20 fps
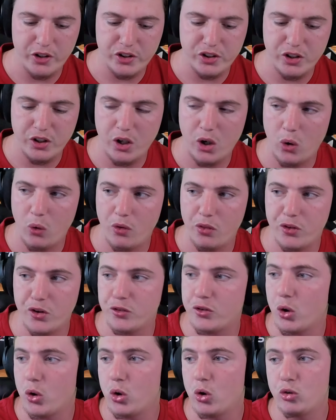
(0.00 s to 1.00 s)
which, you
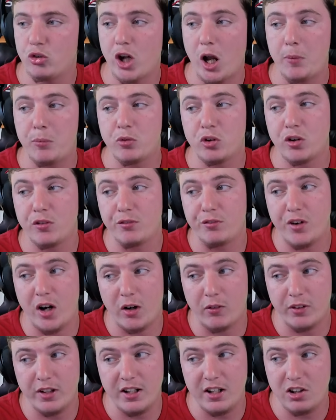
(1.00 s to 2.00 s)
know, the dodo types
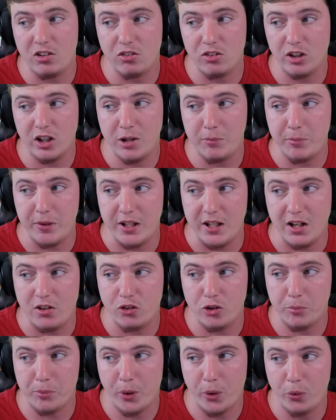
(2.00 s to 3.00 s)
could very easily
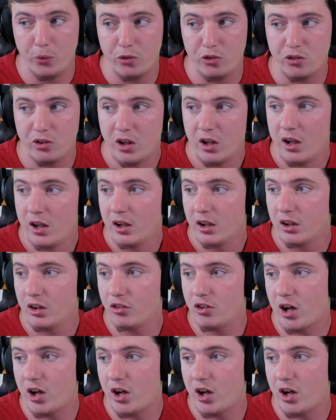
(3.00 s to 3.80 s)
be, I suppose,